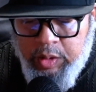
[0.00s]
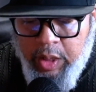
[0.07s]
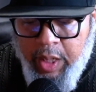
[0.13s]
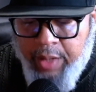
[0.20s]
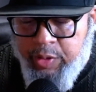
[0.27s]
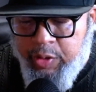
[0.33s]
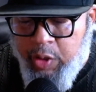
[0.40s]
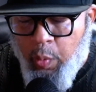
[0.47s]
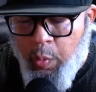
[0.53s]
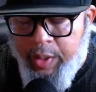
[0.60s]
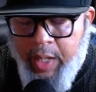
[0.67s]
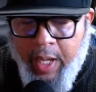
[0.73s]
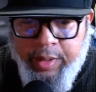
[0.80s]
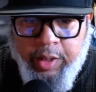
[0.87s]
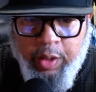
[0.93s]
And so
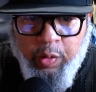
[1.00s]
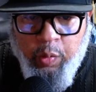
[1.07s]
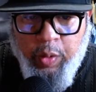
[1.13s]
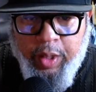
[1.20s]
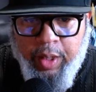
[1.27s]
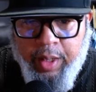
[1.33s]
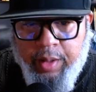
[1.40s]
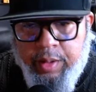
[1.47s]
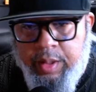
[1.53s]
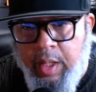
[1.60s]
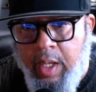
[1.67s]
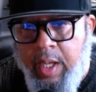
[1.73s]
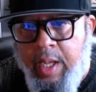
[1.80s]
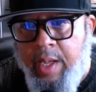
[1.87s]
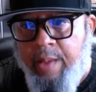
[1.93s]
what I do is
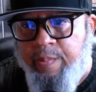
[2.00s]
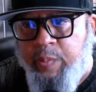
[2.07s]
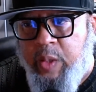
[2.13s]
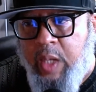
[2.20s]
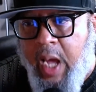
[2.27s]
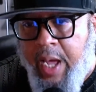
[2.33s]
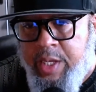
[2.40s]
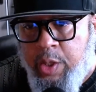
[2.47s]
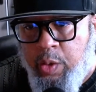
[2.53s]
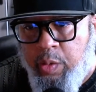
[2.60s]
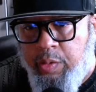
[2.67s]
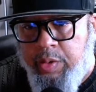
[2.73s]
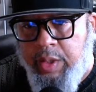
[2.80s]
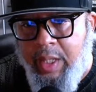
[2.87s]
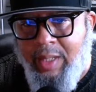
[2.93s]
I
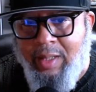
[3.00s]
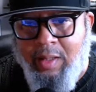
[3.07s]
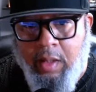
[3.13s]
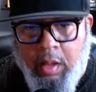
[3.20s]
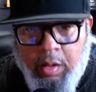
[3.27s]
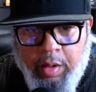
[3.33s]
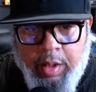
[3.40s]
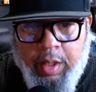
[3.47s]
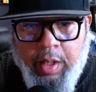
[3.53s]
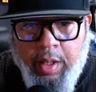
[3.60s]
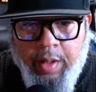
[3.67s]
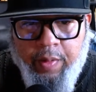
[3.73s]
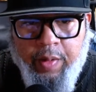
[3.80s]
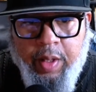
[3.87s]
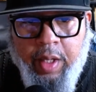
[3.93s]
usually look
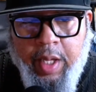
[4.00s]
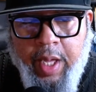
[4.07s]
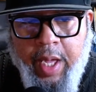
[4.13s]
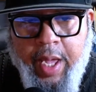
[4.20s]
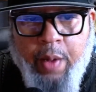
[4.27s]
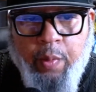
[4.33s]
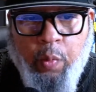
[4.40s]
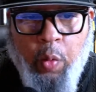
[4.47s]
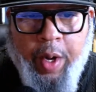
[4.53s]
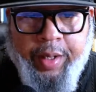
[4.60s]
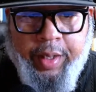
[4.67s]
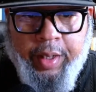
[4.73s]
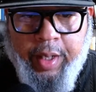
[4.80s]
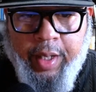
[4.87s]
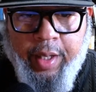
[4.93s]
at what
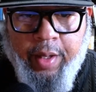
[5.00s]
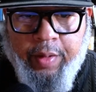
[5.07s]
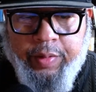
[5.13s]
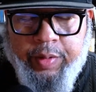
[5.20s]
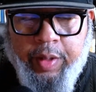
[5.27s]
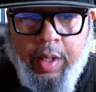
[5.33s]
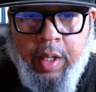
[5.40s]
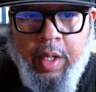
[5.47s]
it is